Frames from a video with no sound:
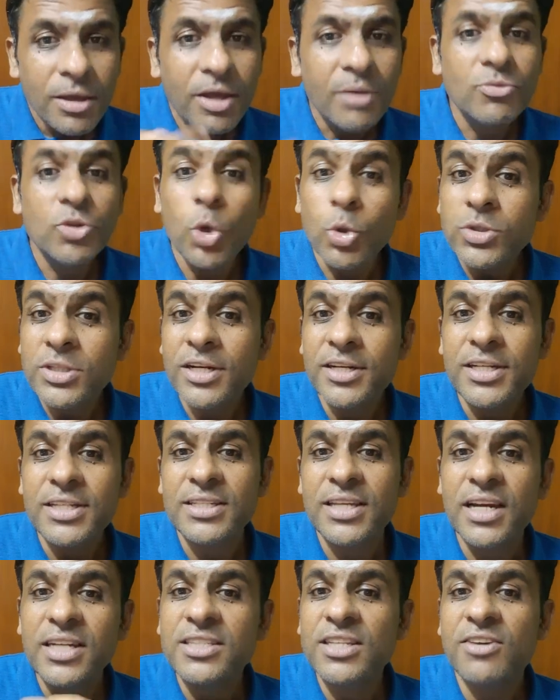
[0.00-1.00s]
Those 30
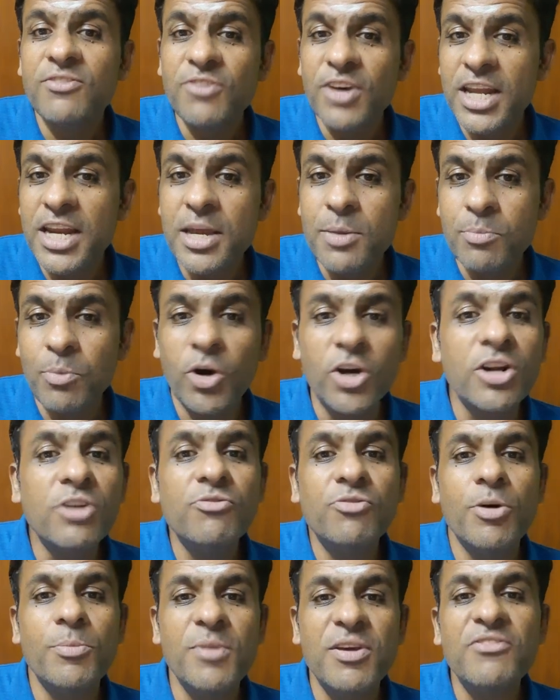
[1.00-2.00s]
seconds are very important
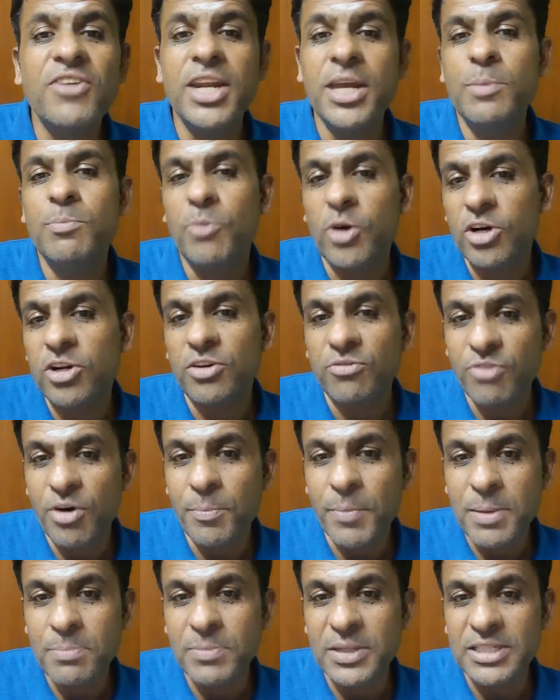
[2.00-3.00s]
for me, very important for
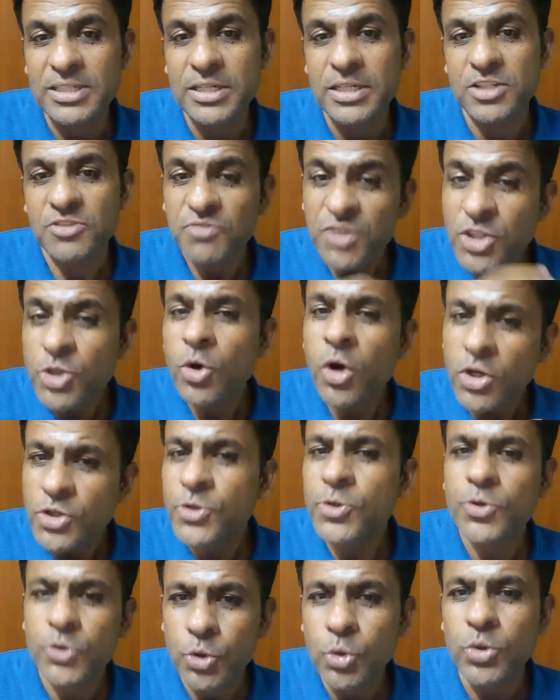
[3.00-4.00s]
my business. We should
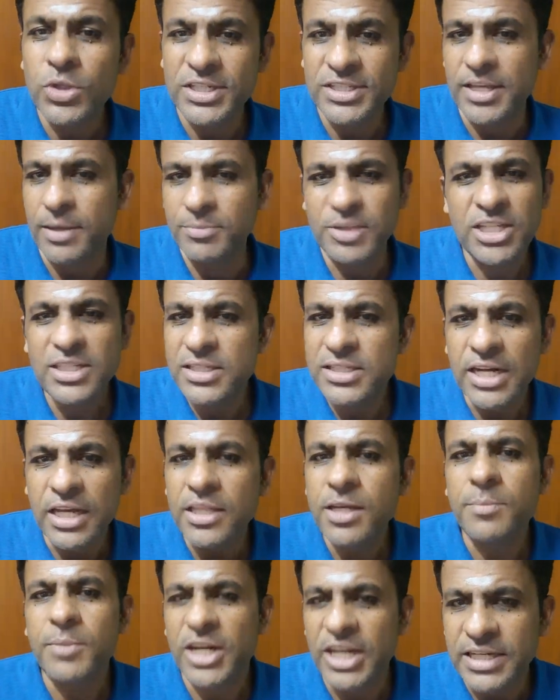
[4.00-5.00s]
also do the same. This is
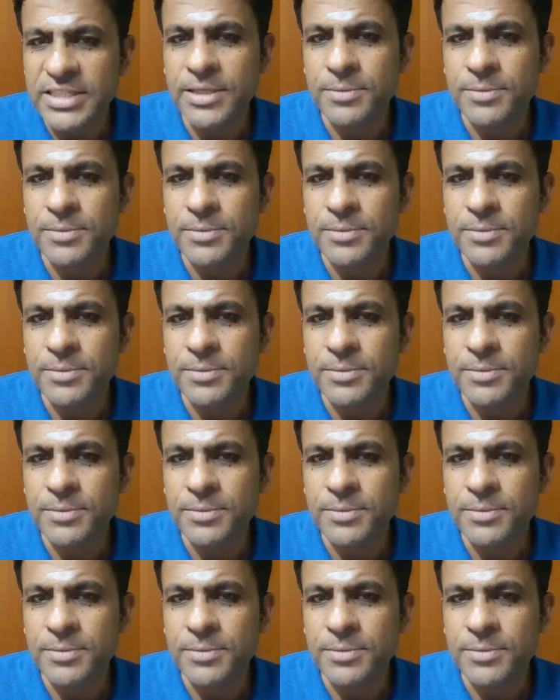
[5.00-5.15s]
nothing but